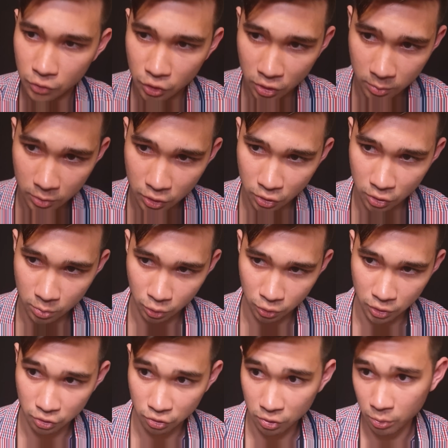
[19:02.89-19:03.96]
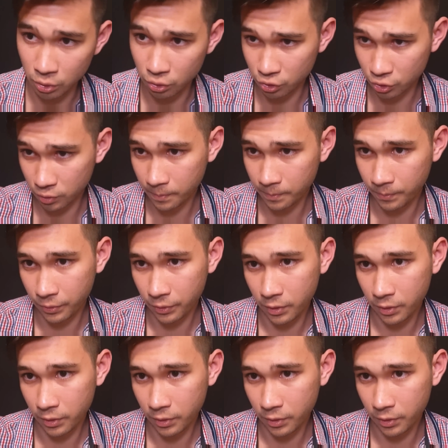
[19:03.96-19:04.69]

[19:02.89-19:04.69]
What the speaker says: Dermatomal distribution.